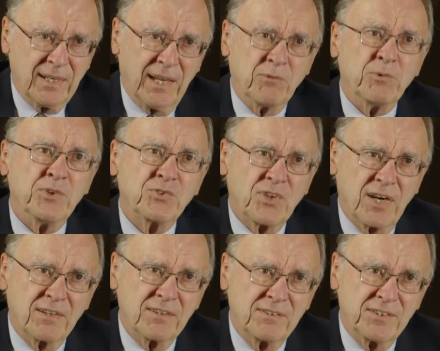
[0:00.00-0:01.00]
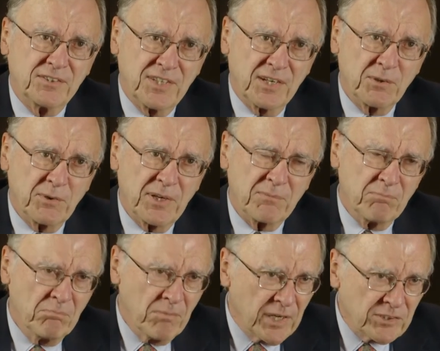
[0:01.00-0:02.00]
and we started to generate
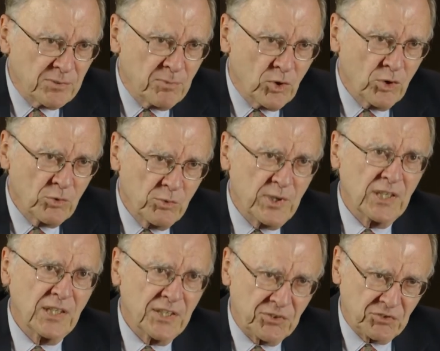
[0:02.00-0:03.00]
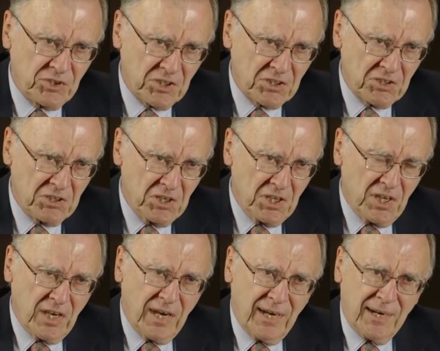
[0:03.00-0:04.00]
much more realistic
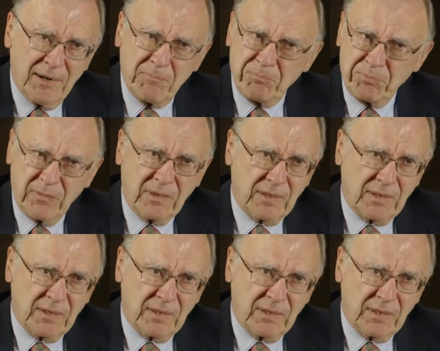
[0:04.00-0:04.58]
um,